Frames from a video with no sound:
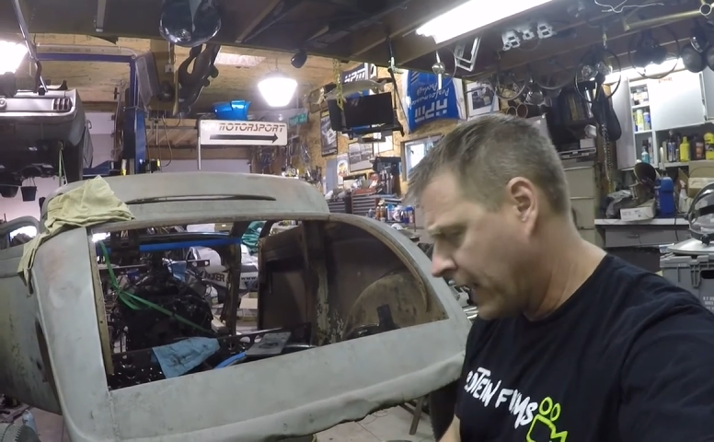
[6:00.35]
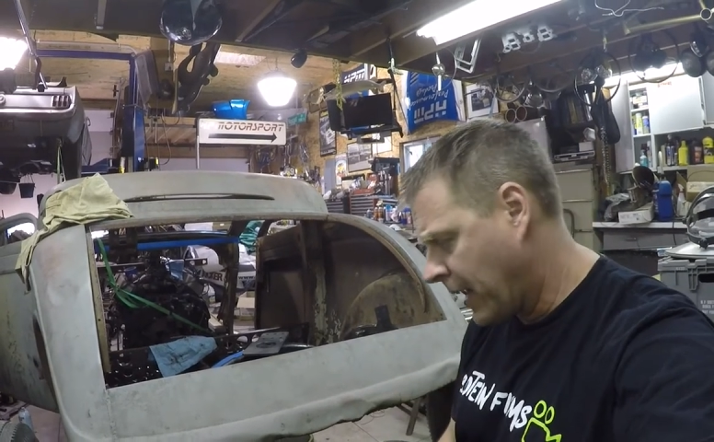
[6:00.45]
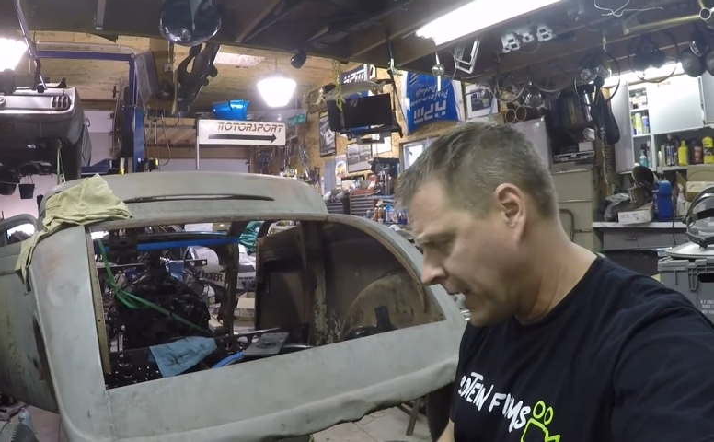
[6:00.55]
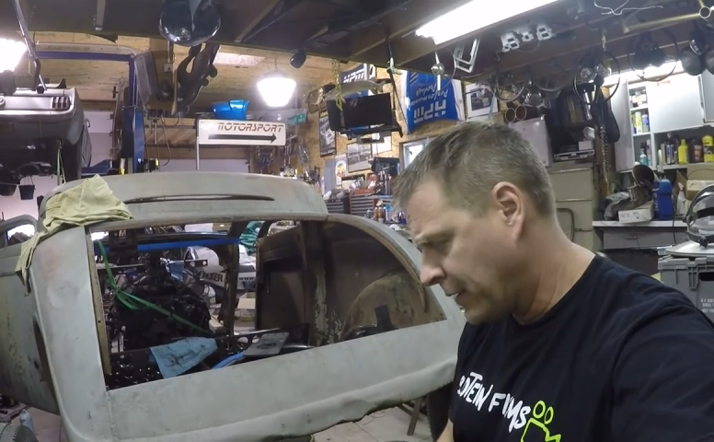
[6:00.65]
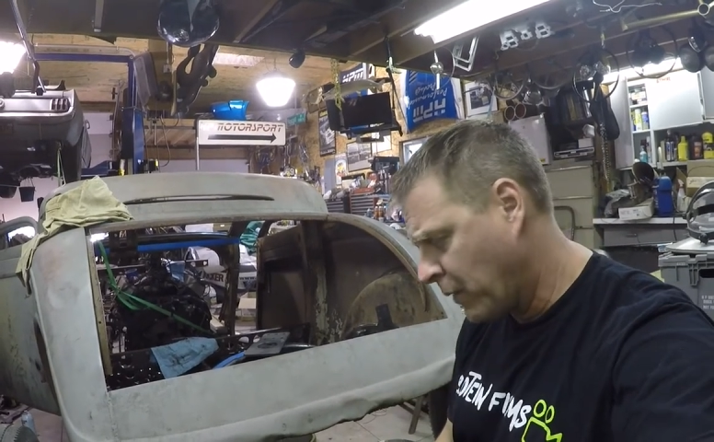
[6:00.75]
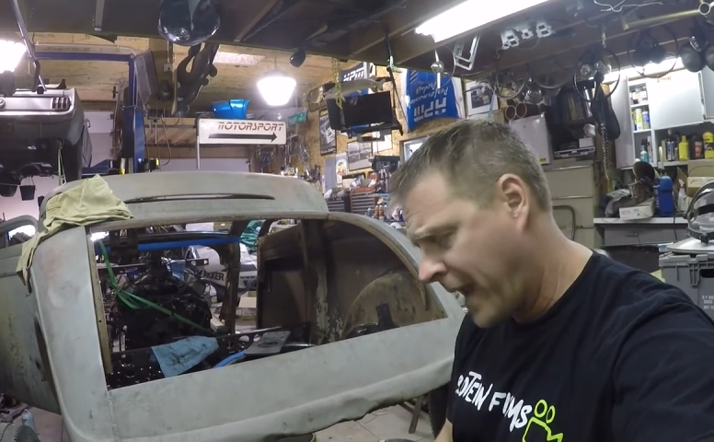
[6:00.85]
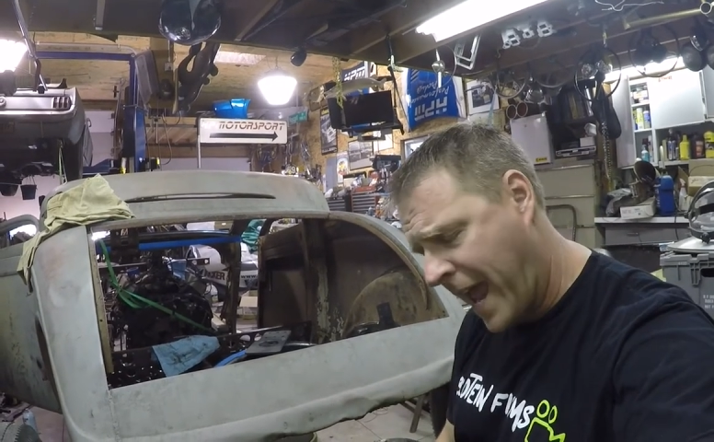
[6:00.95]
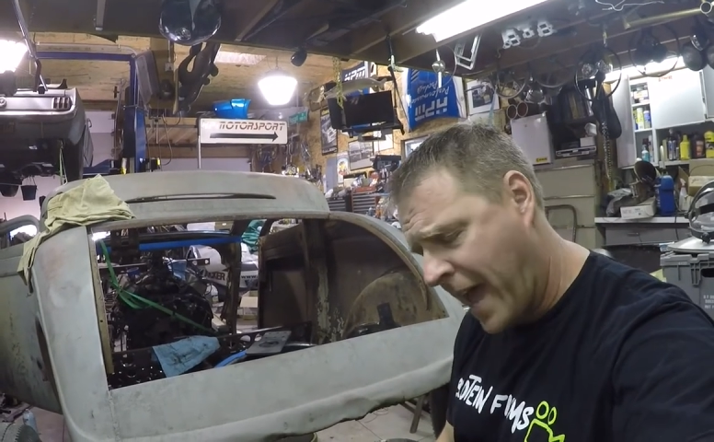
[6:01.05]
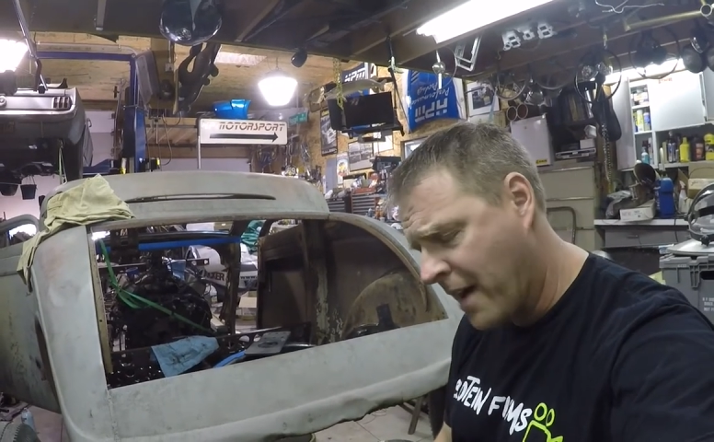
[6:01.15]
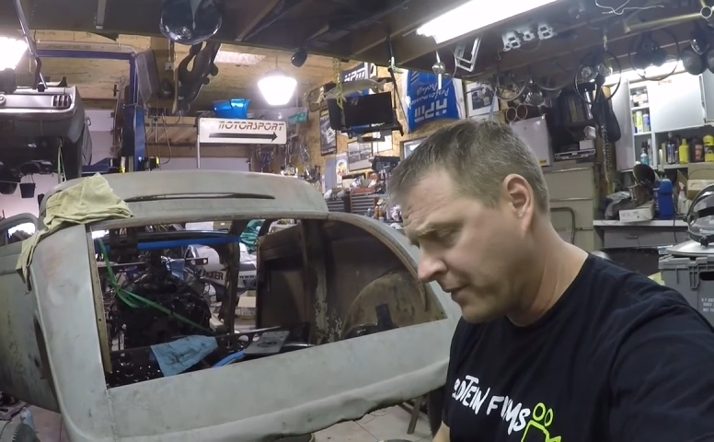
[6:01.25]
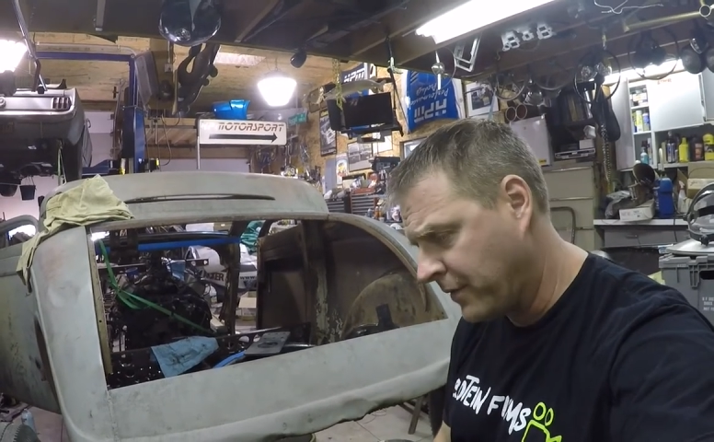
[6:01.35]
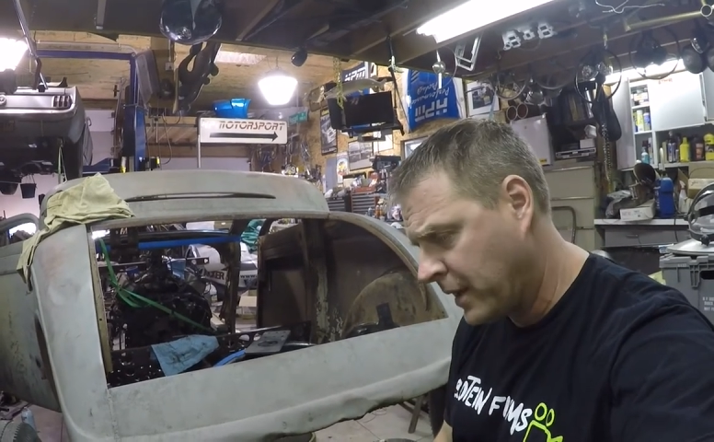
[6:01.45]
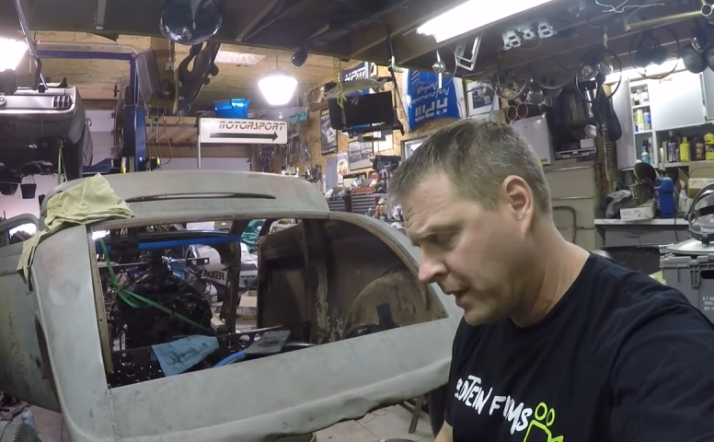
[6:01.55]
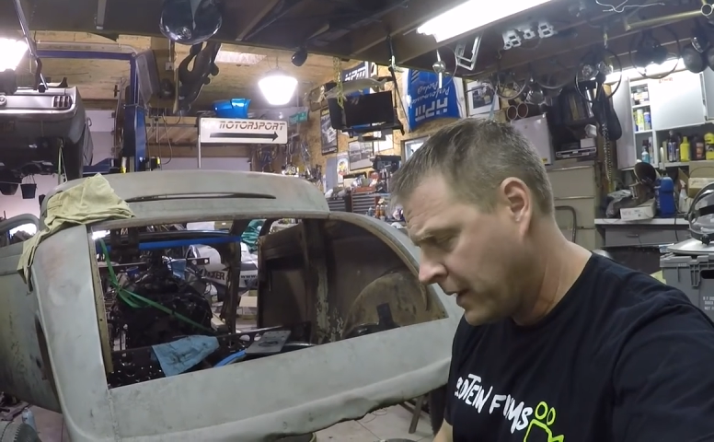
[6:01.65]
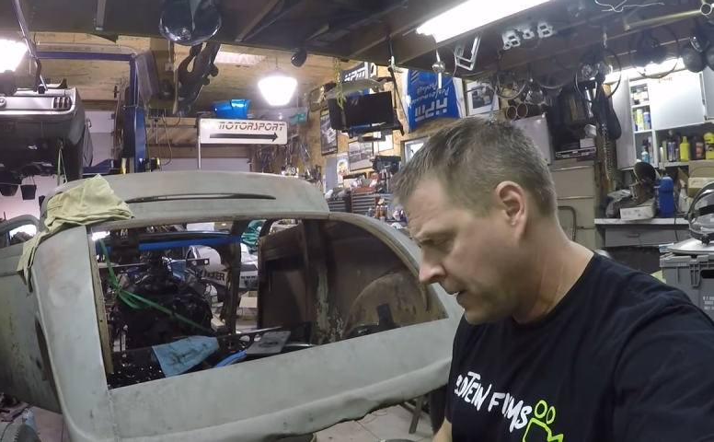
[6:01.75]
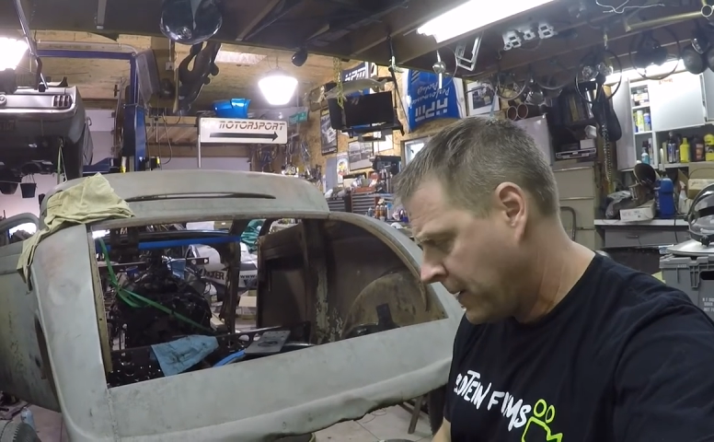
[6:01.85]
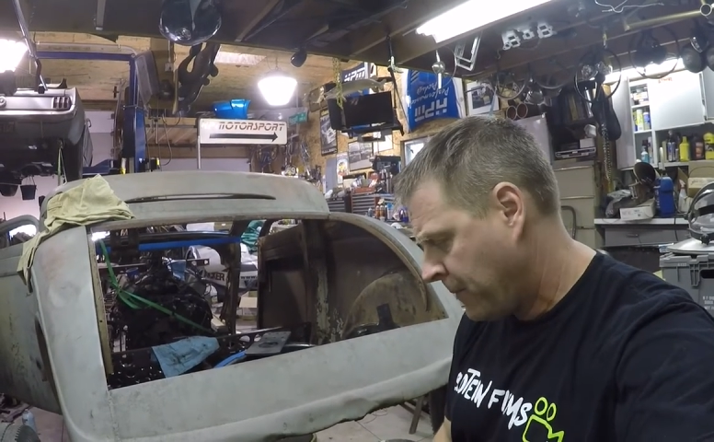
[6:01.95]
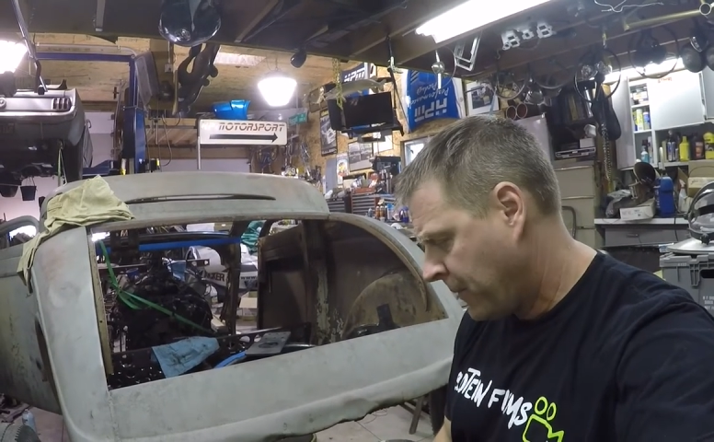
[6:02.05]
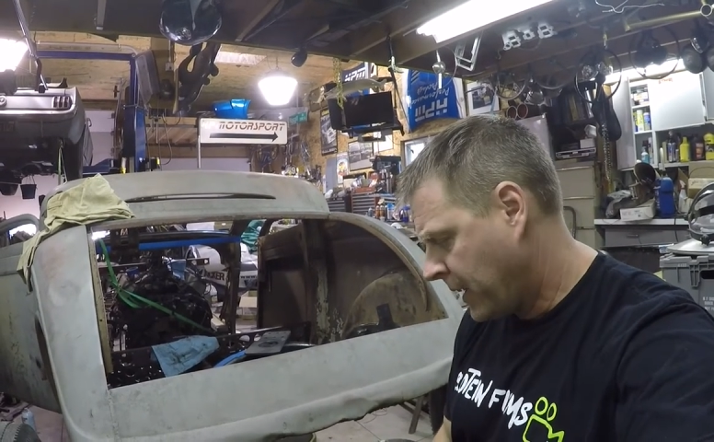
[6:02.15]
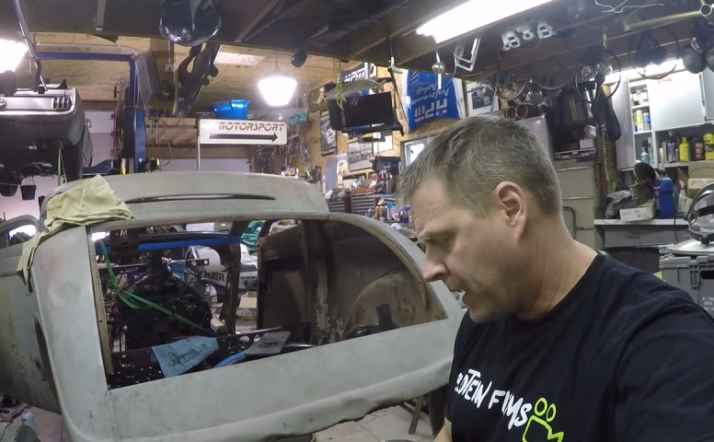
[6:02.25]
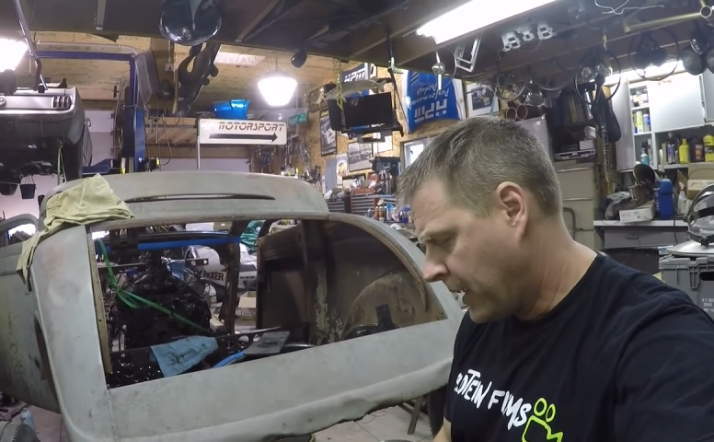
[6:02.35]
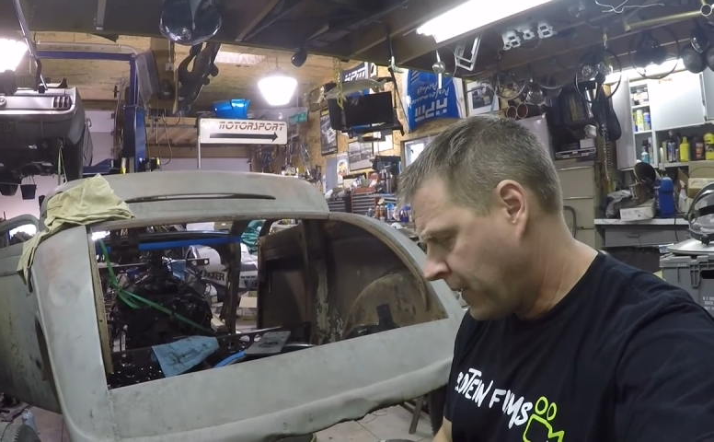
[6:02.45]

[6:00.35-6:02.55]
I don't have uh,